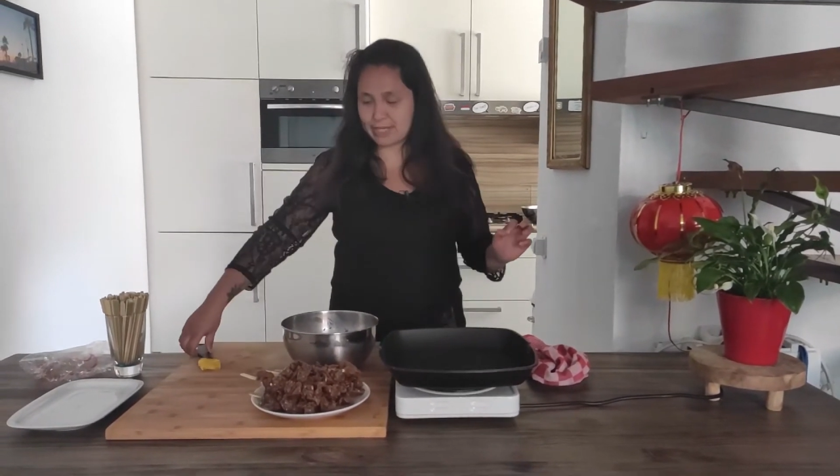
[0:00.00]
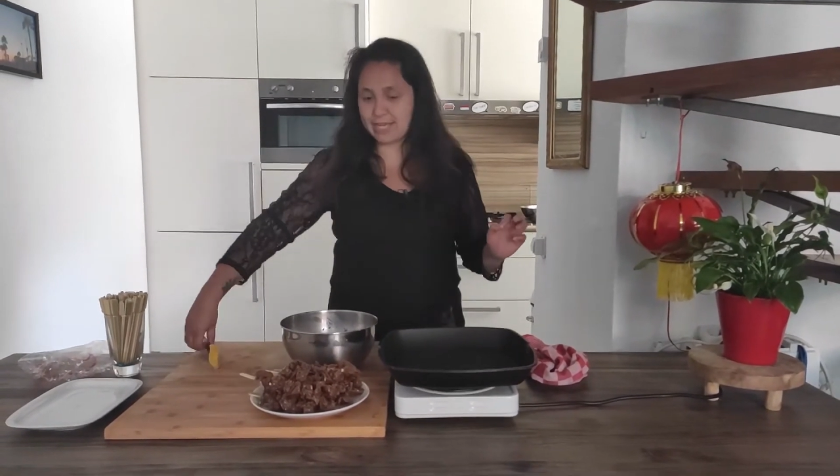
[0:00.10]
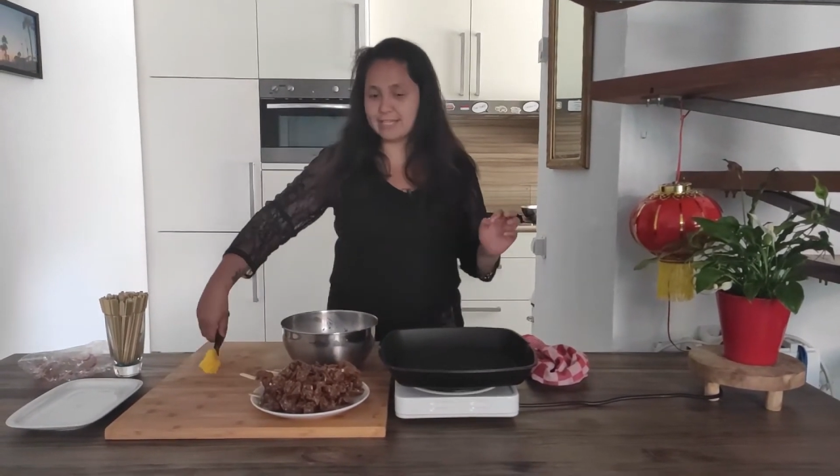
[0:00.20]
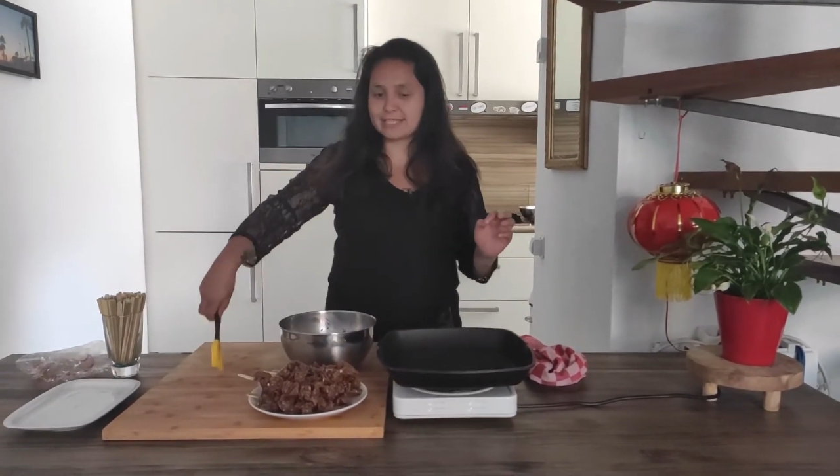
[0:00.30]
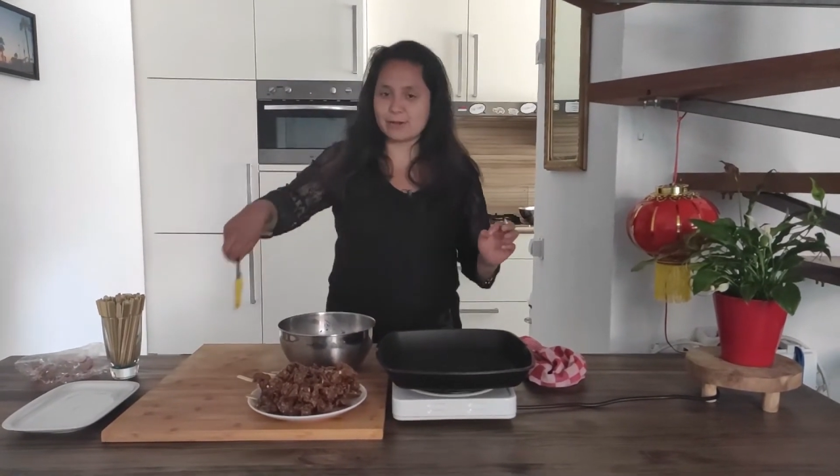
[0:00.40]

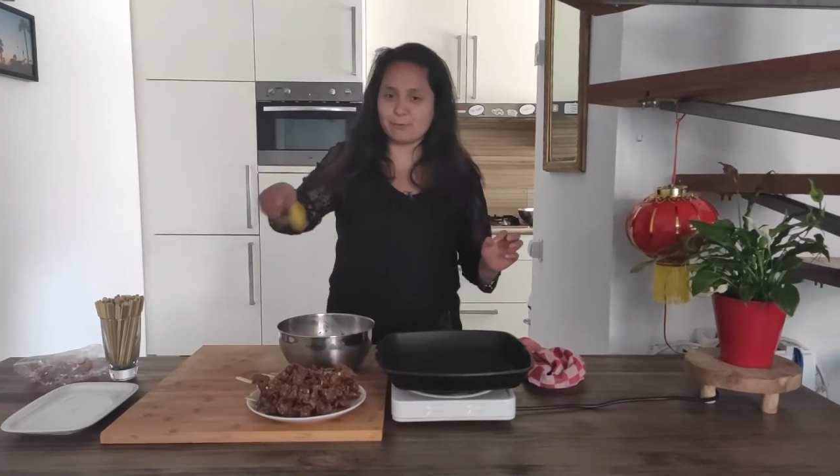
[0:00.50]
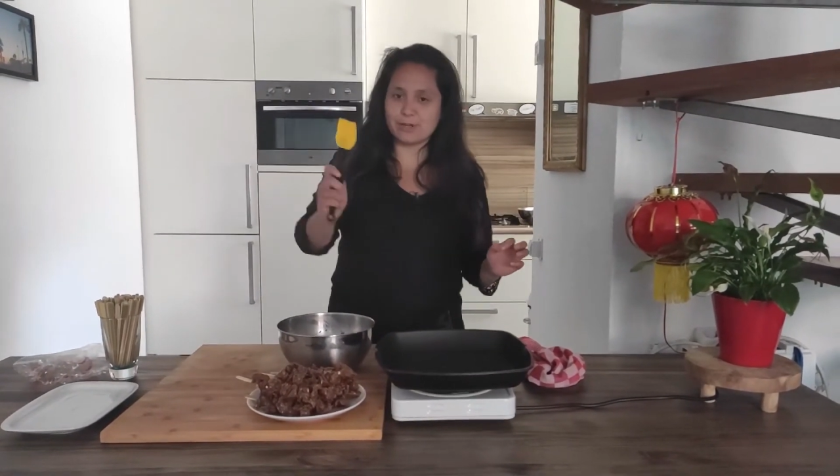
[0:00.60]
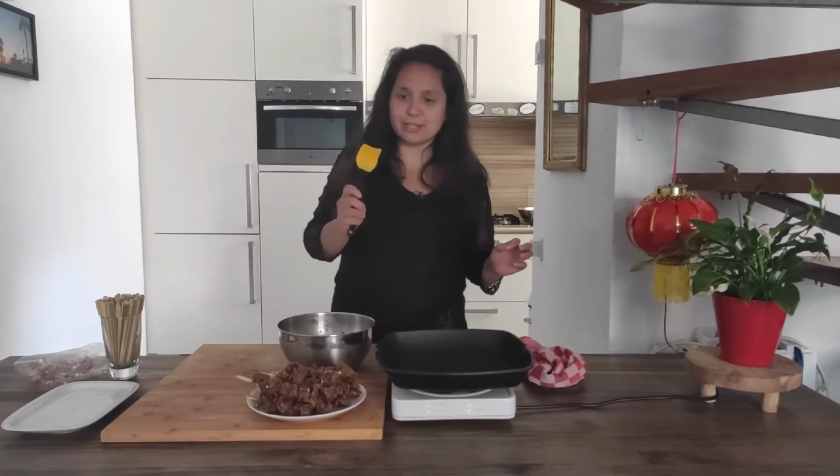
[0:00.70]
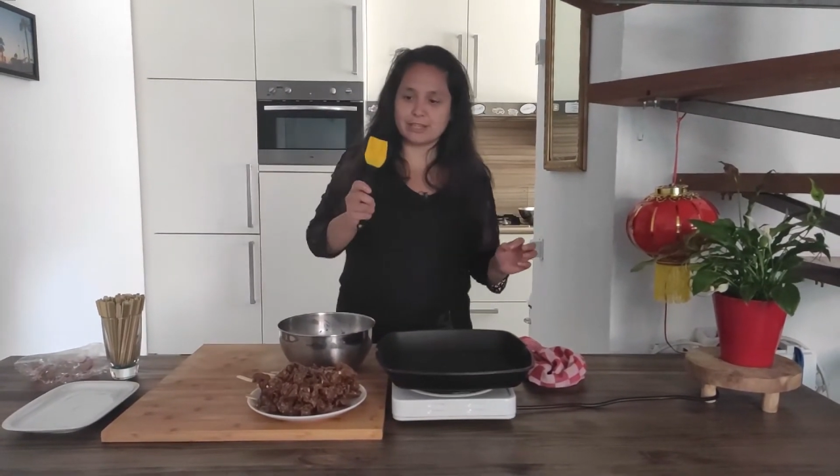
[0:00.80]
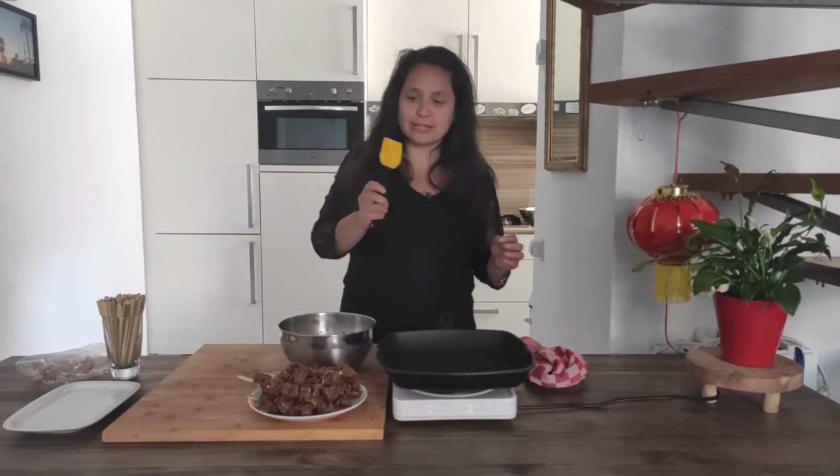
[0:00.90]
it
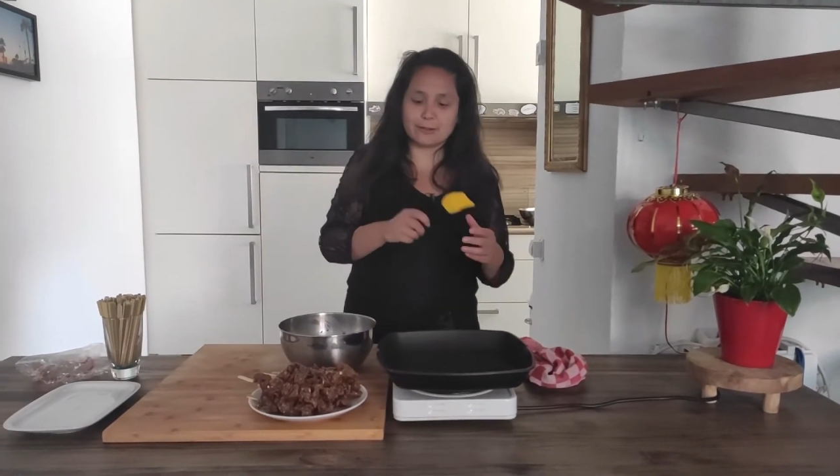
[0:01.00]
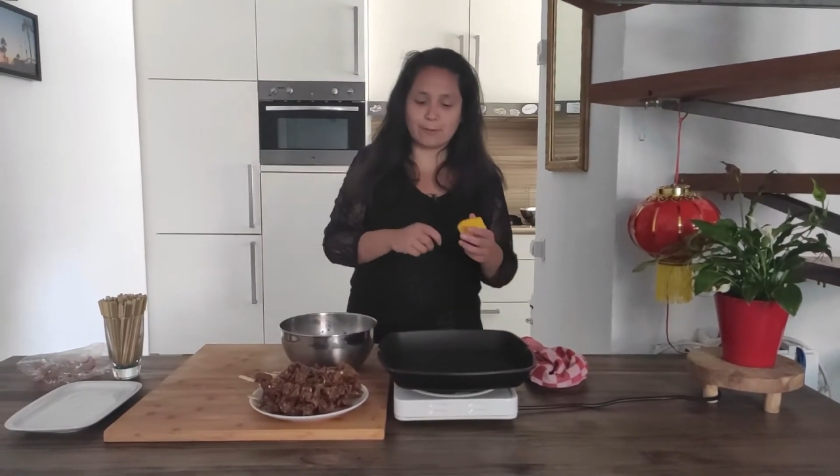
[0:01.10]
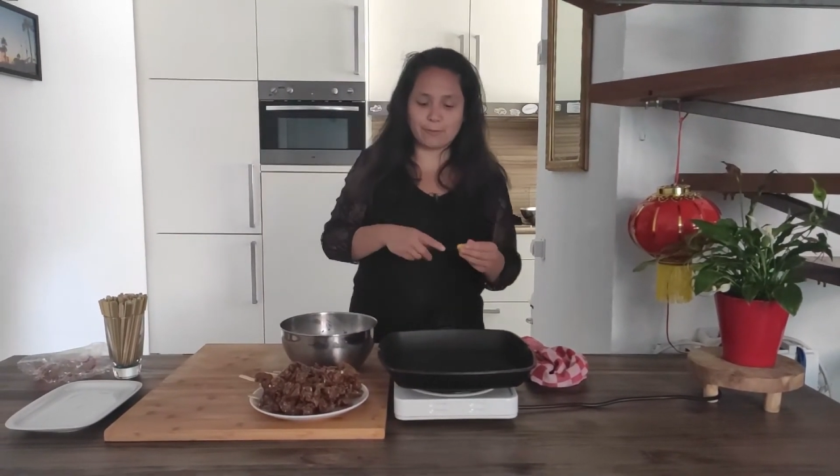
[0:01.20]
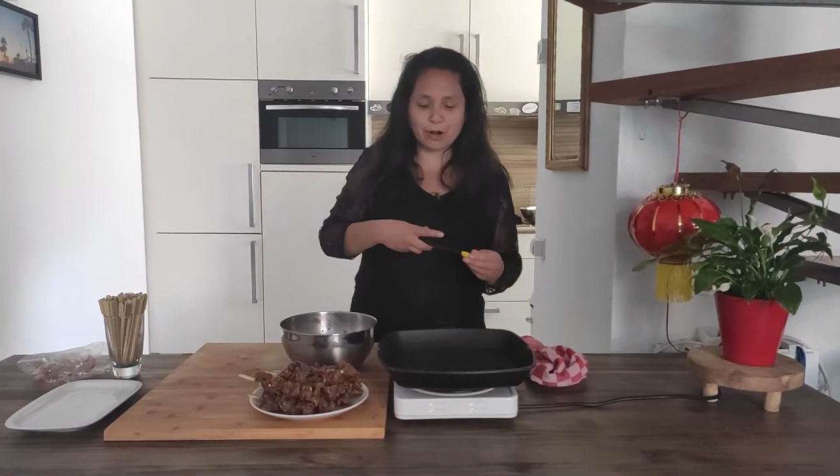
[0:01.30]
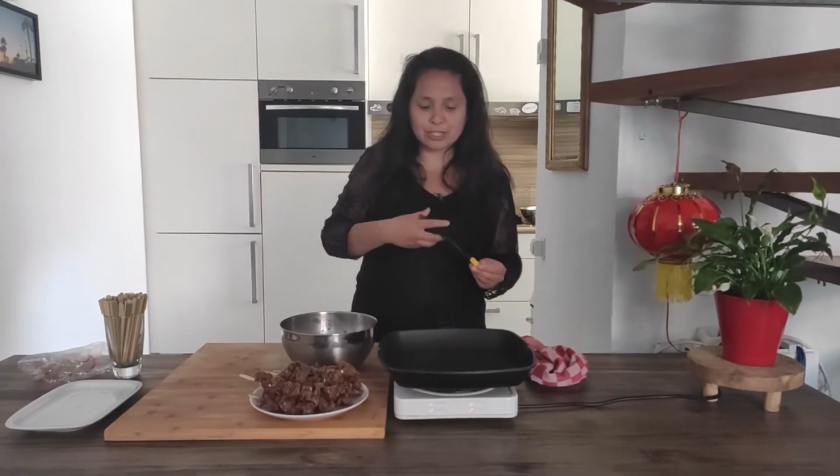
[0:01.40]
with the little
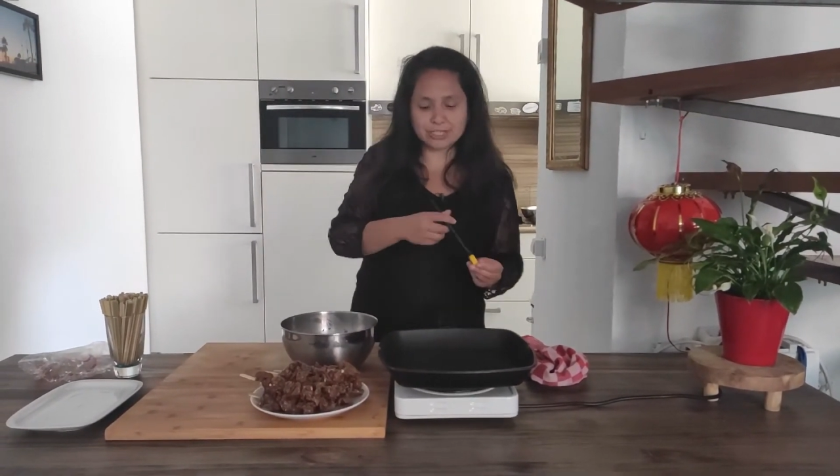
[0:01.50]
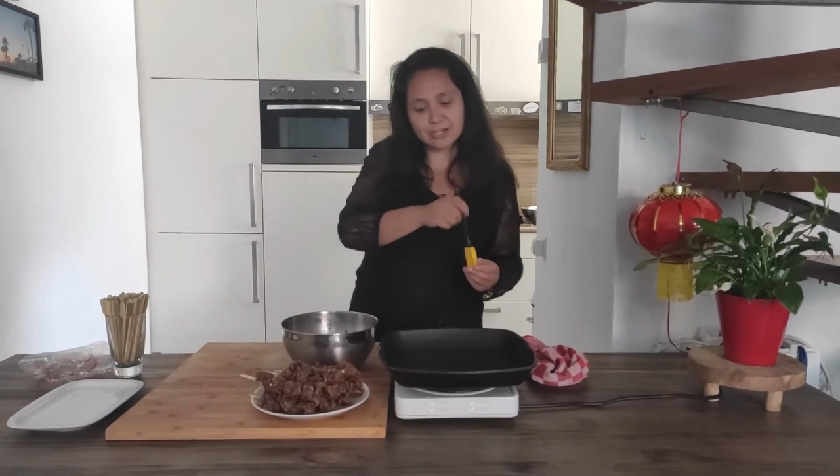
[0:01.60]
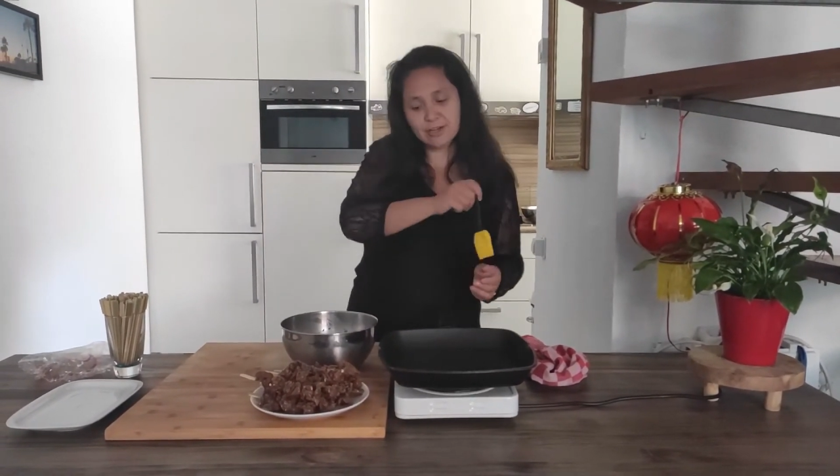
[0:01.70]
brush